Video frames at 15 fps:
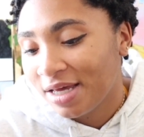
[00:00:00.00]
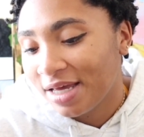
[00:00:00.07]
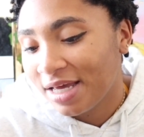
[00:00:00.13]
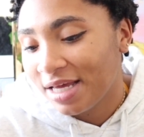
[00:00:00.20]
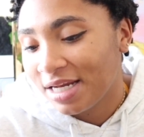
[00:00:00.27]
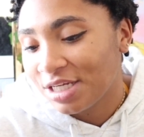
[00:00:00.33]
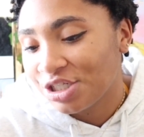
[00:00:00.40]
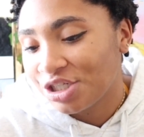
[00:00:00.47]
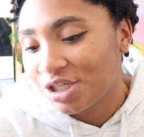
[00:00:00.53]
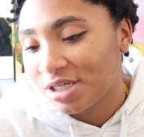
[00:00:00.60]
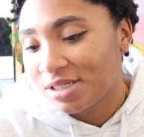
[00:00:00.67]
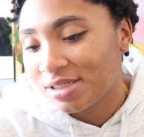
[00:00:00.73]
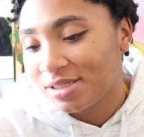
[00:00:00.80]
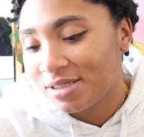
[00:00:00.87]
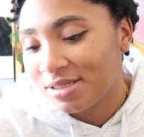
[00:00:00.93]
And it's
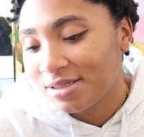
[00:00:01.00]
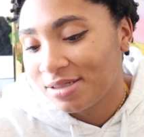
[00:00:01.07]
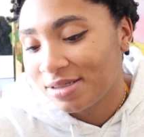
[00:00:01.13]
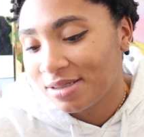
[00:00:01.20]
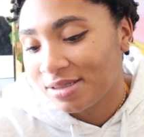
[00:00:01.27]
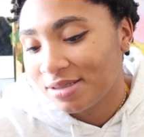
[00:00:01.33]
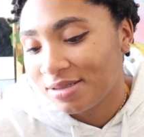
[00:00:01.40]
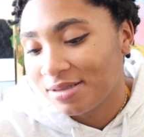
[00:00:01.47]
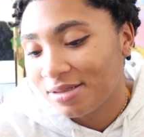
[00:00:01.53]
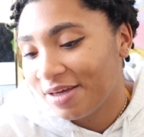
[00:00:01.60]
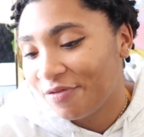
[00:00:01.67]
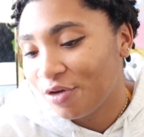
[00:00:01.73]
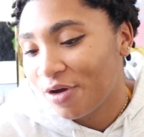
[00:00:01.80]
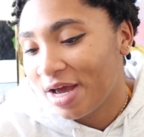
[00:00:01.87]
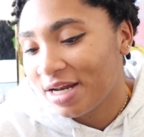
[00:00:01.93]
just,
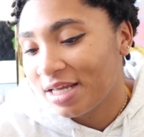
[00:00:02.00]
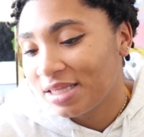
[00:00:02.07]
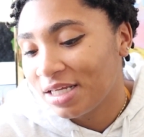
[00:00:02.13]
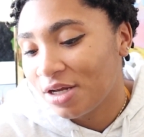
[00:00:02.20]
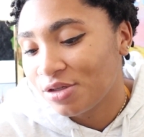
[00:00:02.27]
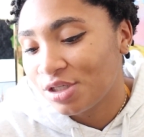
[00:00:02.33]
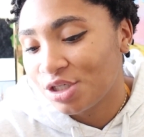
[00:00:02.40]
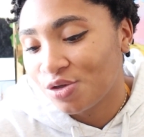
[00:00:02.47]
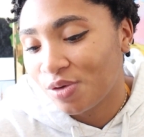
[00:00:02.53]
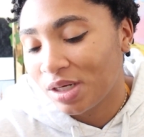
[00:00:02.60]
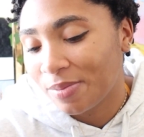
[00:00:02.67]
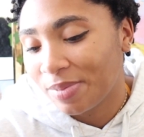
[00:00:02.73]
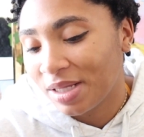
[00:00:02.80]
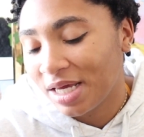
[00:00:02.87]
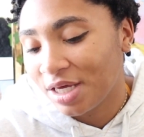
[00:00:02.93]
if you don't have nothing else to do
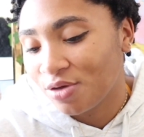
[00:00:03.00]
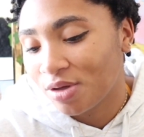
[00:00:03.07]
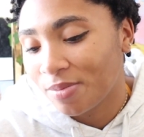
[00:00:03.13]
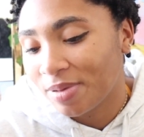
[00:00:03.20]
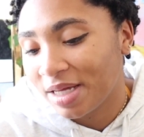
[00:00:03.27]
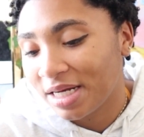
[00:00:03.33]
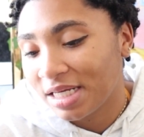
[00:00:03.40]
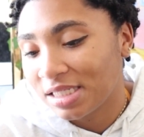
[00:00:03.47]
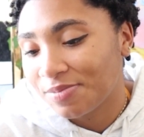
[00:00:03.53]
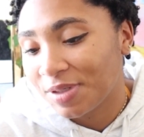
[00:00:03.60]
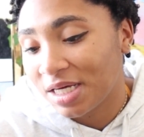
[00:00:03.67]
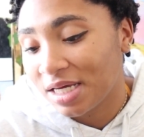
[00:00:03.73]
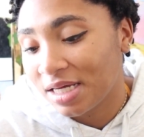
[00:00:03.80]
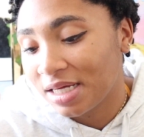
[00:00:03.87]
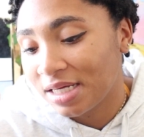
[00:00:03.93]
on a plane, you can play this
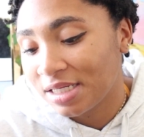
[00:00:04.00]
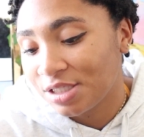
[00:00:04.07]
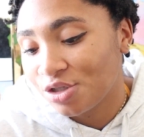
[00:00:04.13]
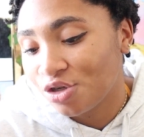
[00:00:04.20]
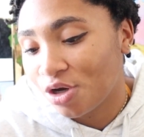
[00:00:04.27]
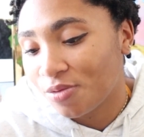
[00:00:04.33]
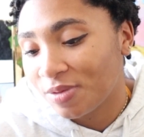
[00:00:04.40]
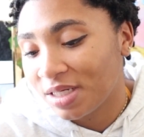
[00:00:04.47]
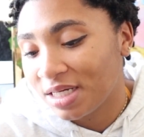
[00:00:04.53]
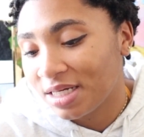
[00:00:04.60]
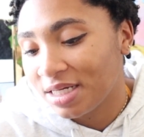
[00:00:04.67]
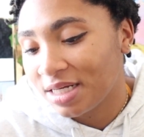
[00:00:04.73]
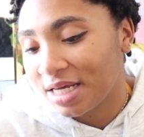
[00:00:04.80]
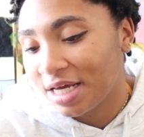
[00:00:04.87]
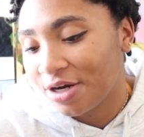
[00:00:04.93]
because you don't
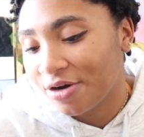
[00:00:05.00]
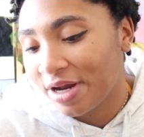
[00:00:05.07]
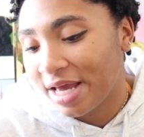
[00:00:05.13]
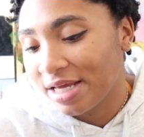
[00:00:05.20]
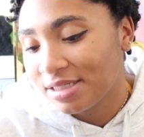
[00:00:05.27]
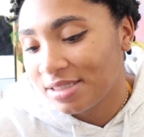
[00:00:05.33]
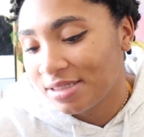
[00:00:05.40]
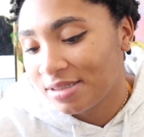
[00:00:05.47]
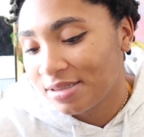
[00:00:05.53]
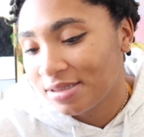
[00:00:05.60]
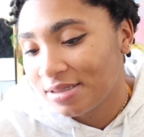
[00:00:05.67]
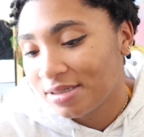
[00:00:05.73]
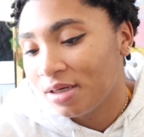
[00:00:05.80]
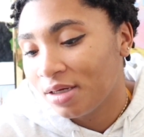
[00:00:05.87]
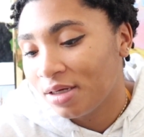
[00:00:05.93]
need internet.
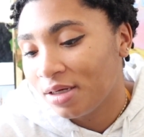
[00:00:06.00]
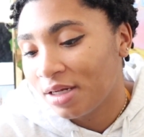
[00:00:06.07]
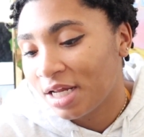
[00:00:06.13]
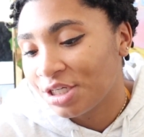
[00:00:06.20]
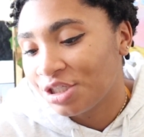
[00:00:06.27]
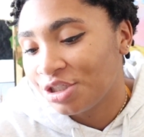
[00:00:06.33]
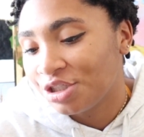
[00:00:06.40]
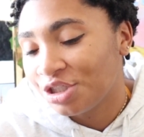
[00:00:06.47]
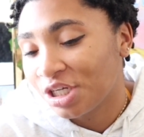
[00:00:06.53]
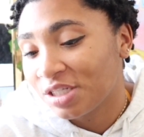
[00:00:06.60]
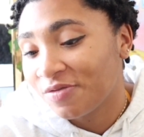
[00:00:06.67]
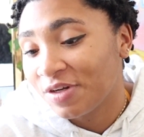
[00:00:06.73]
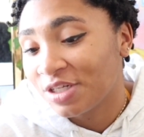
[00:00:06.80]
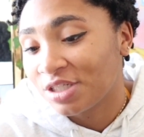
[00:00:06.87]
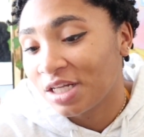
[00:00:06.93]
And I
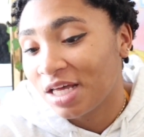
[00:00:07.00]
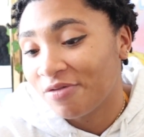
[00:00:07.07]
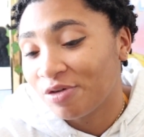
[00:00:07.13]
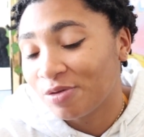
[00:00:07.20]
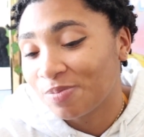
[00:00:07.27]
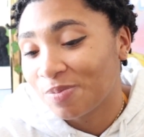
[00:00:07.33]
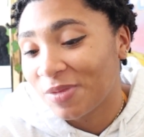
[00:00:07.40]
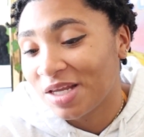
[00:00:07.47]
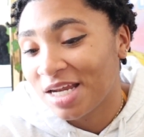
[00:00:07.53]
just finished the level.